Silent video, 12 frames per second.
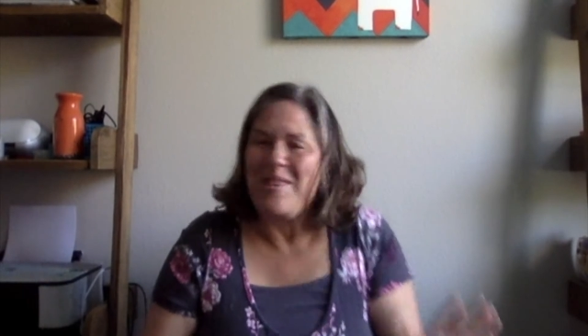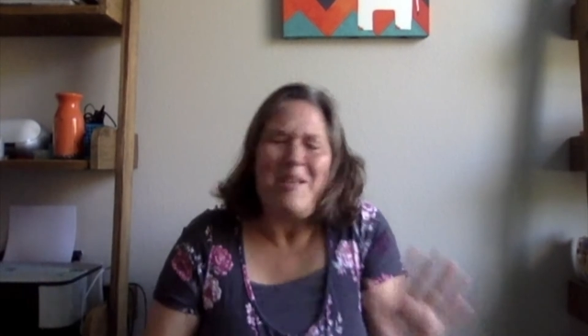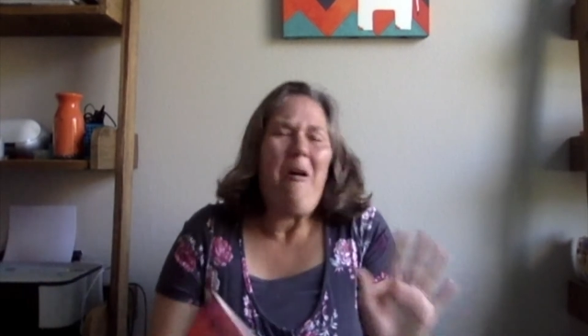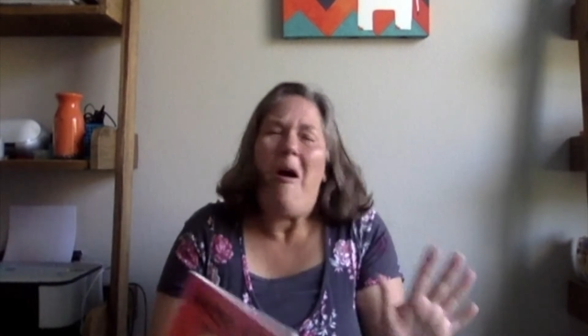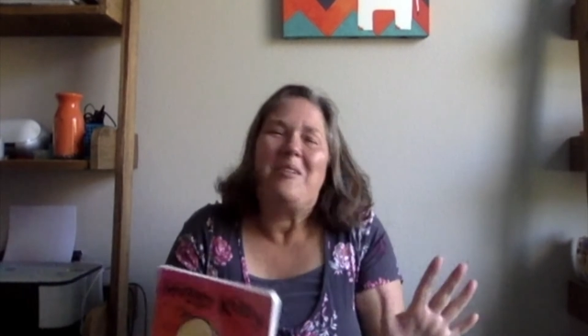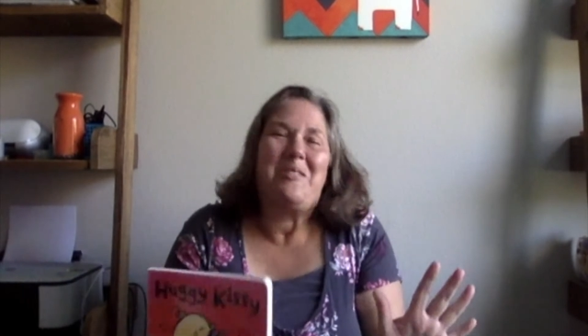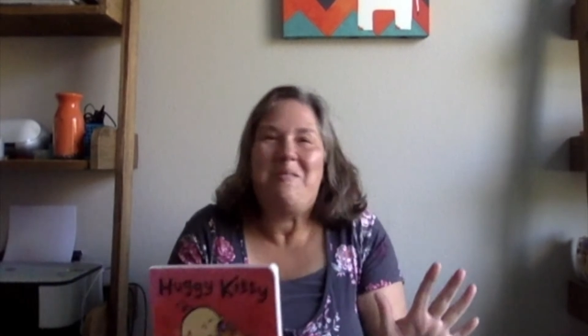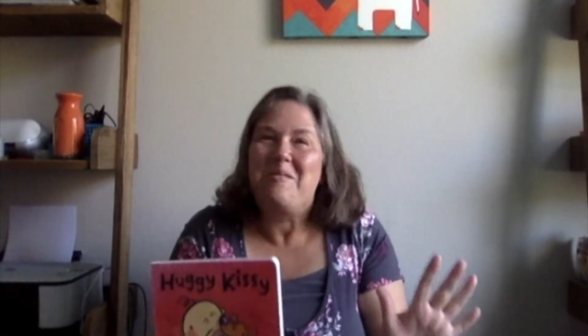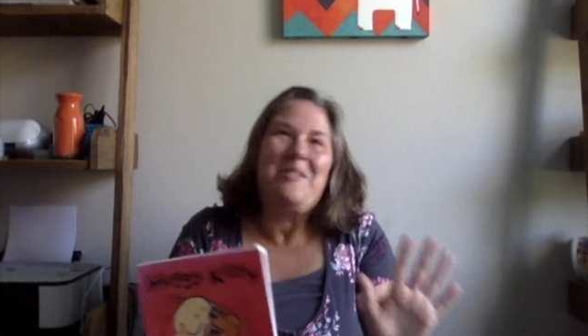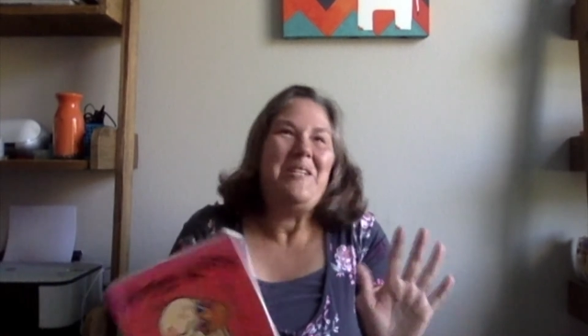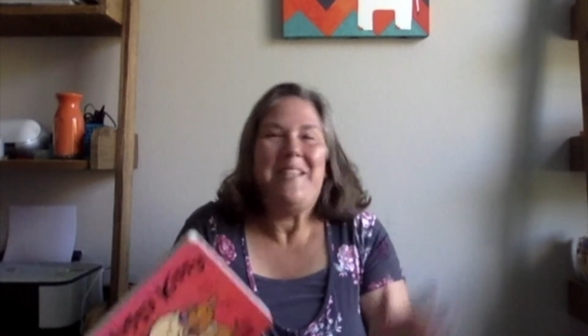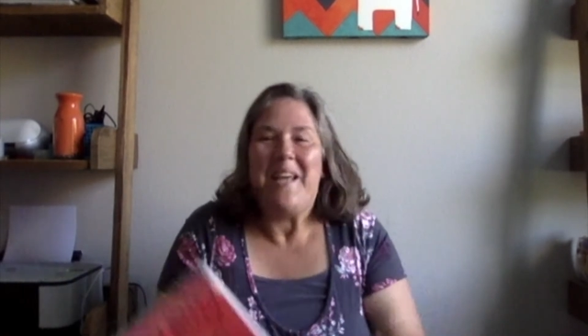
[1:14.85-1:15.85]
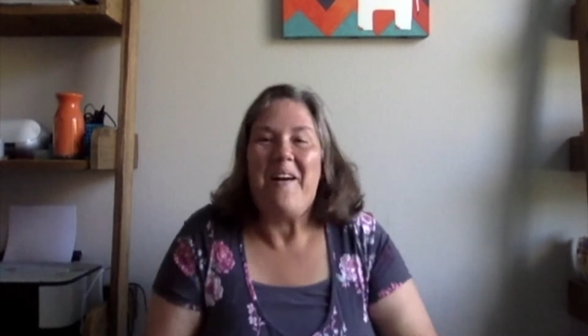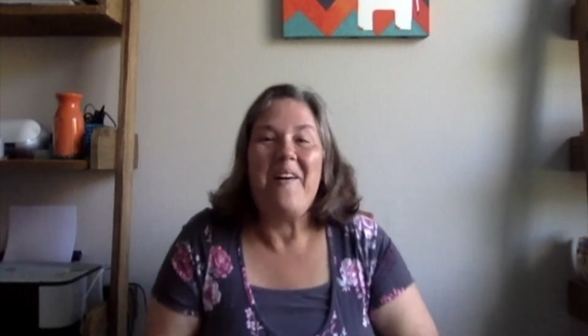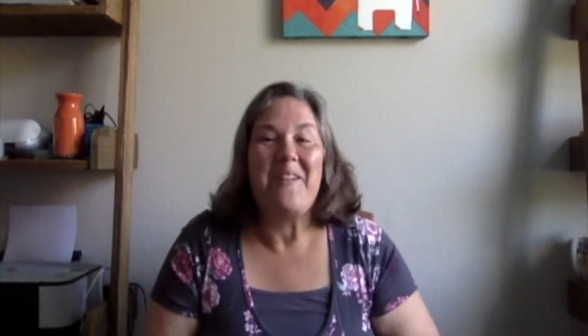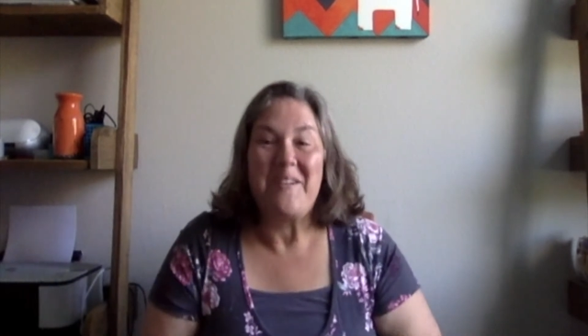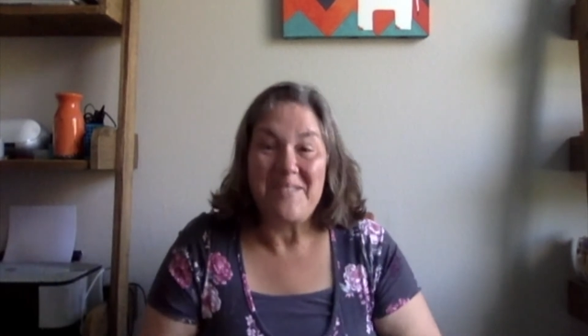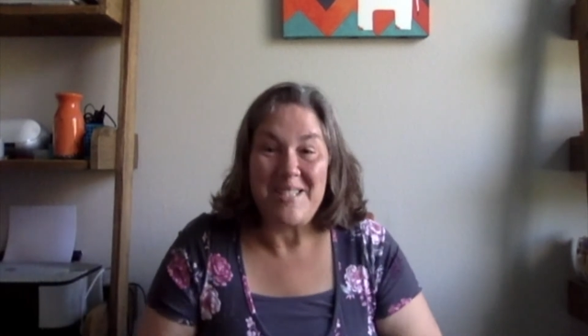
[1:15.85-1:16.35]
They're all so good. They all
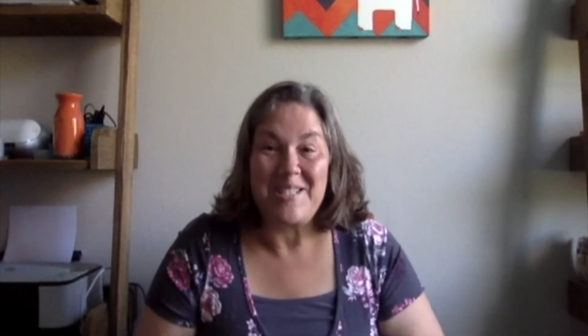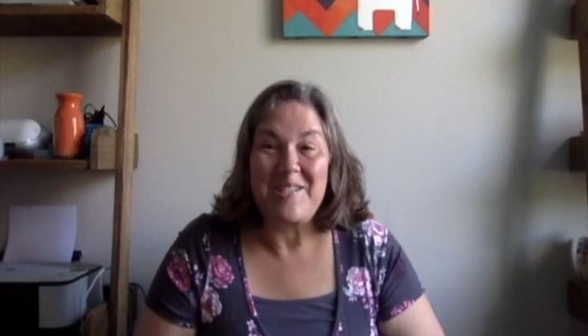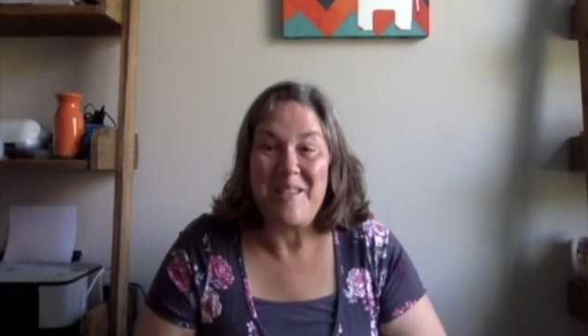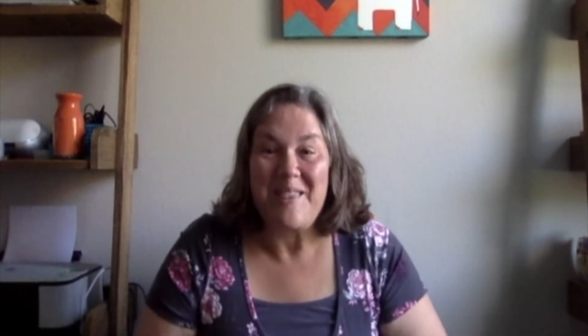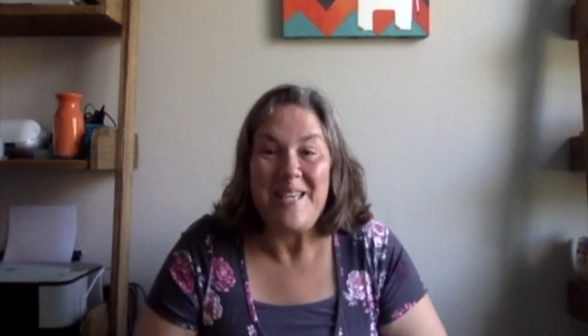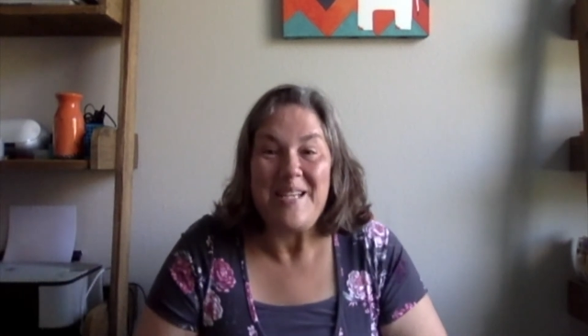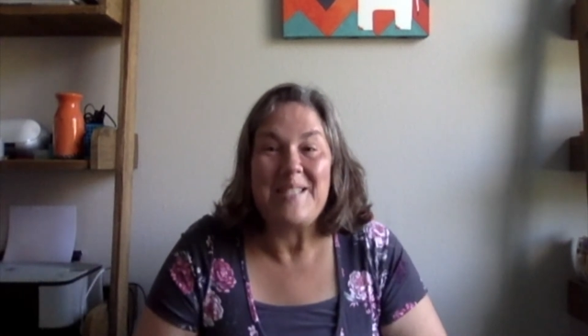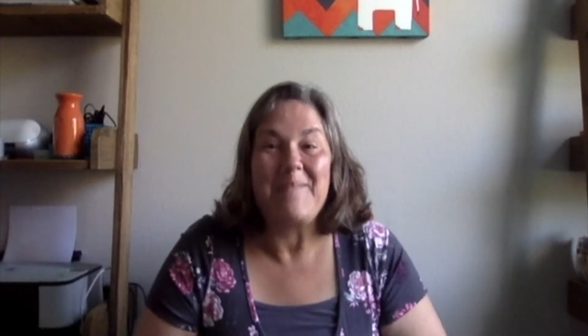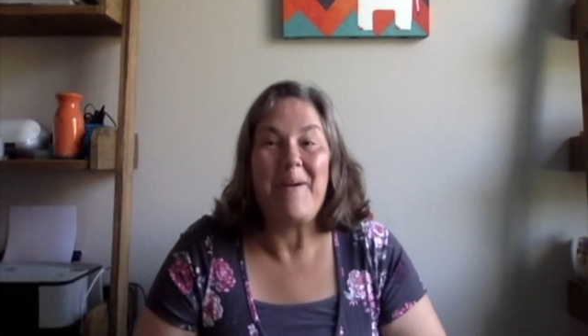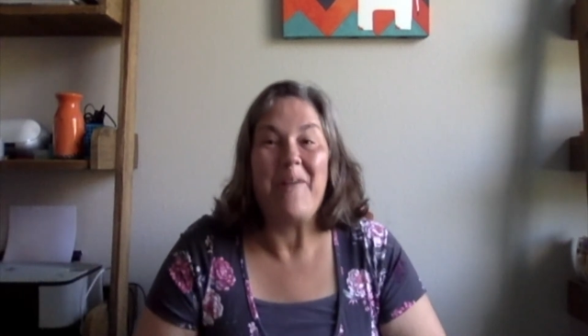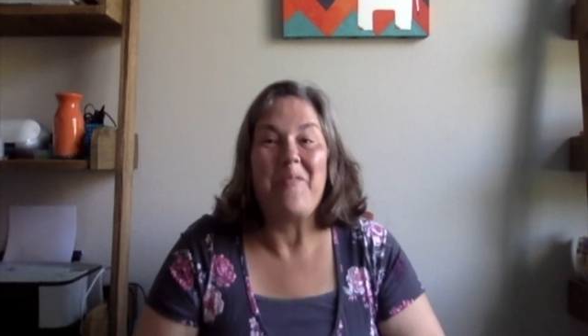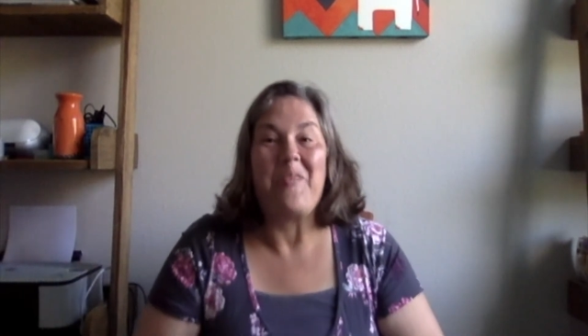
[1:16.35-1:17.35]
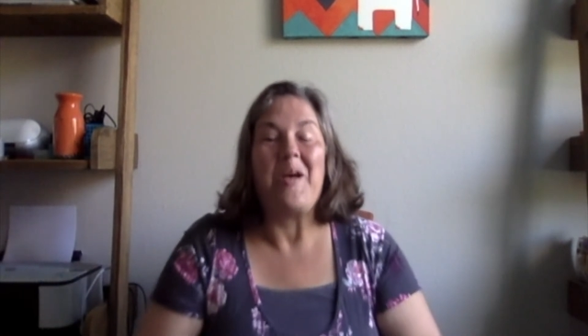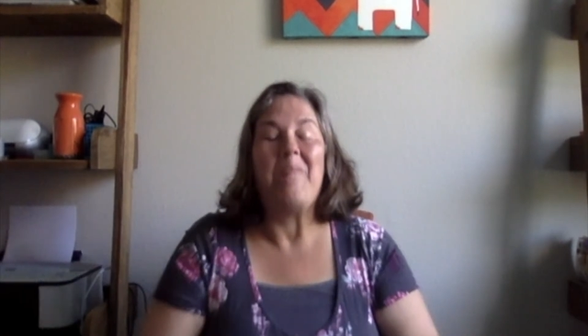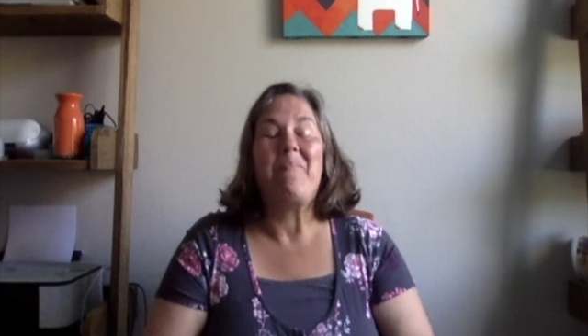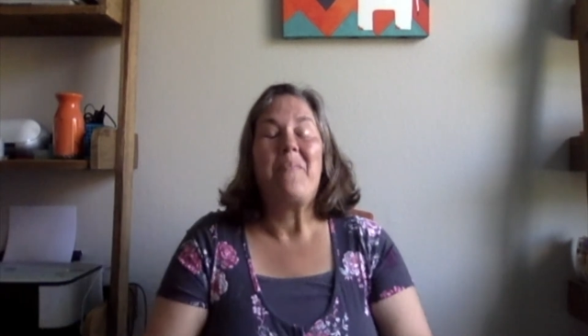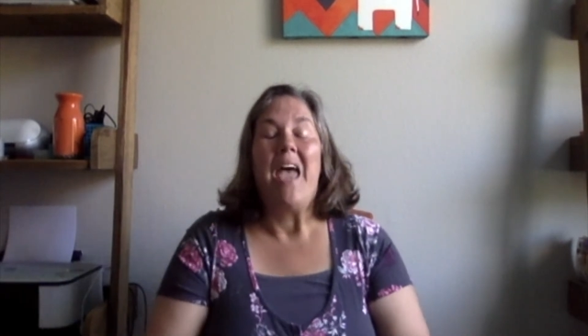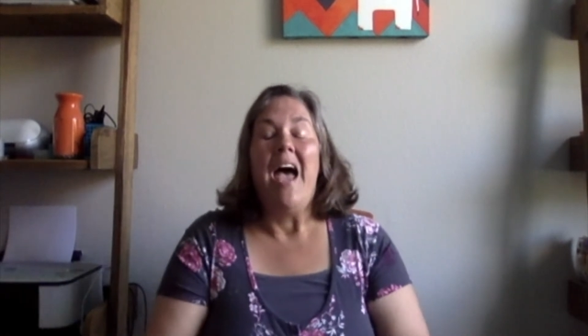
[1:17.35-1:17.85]
have such good things about
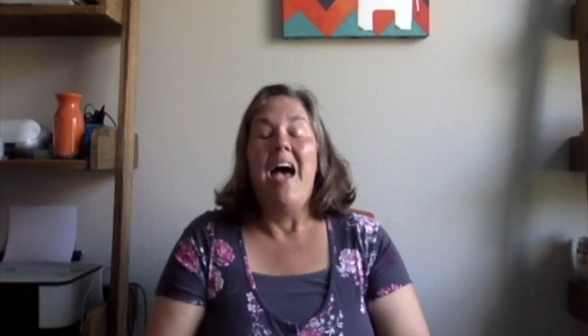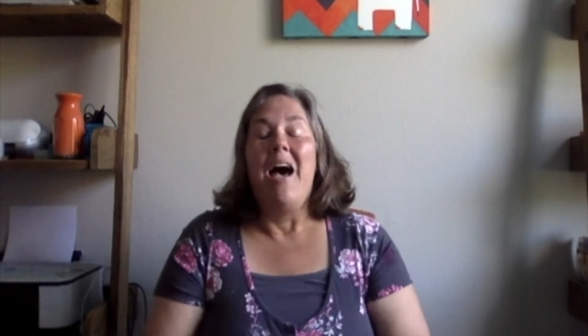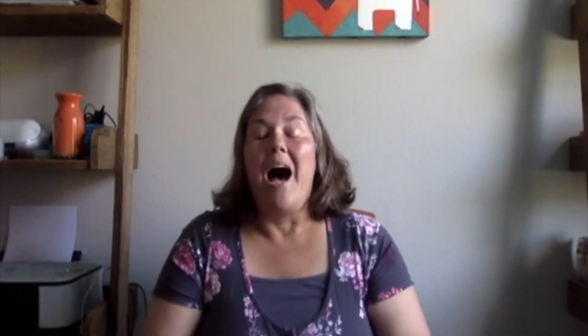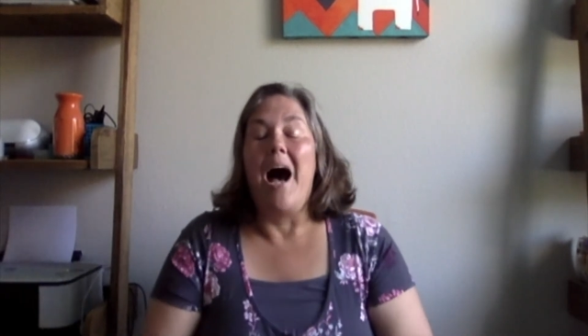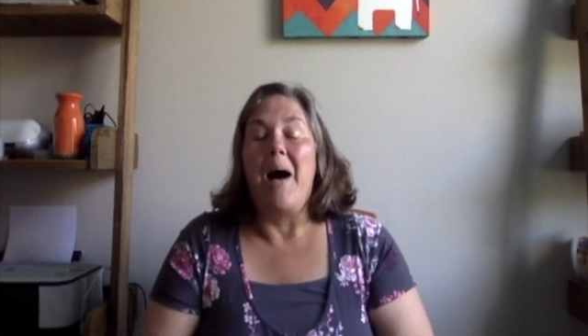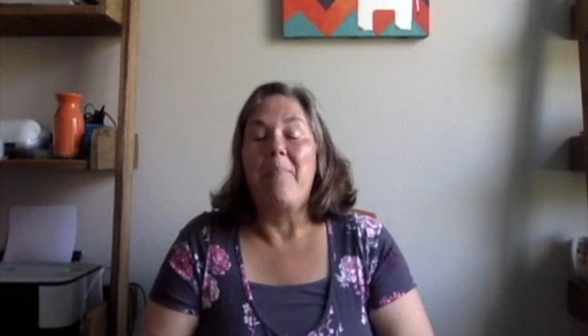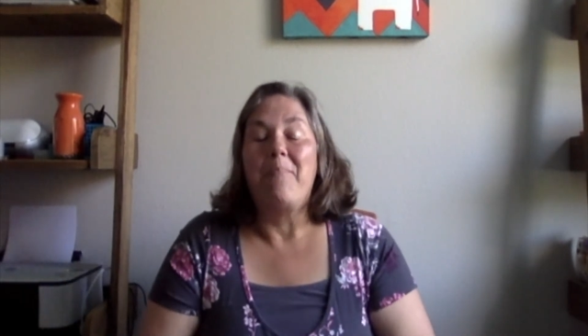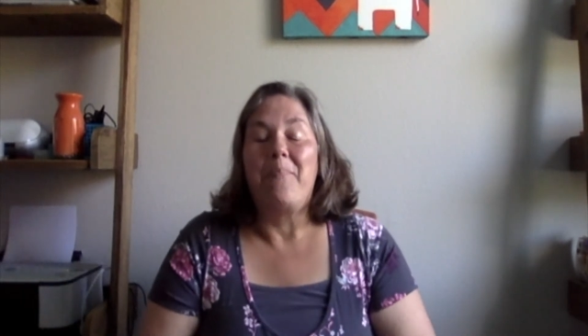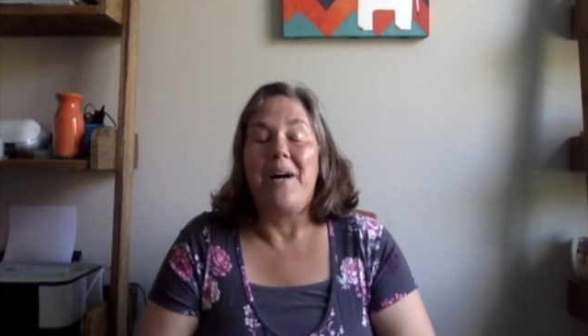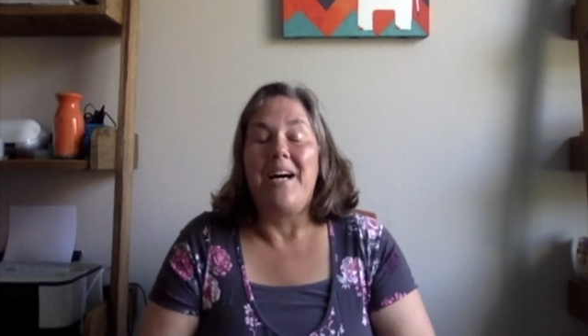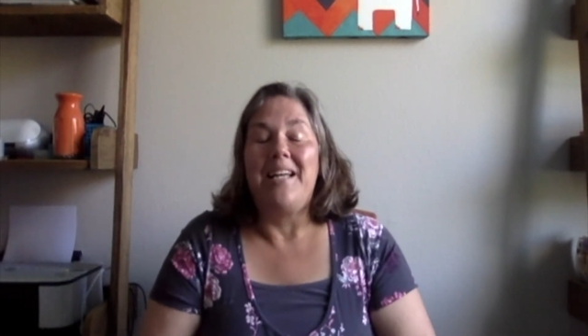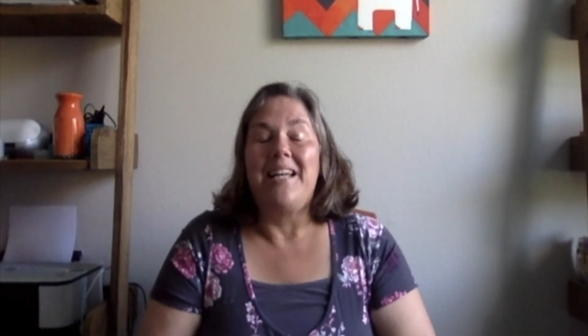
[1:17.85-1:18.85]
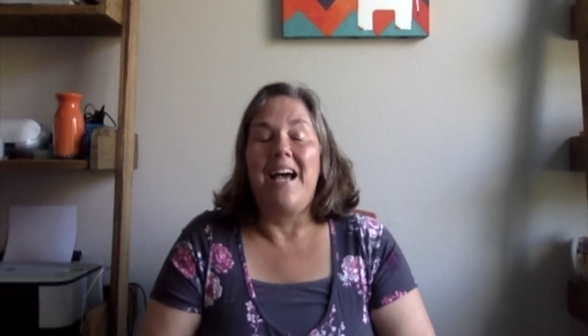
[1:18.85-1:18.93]
them. But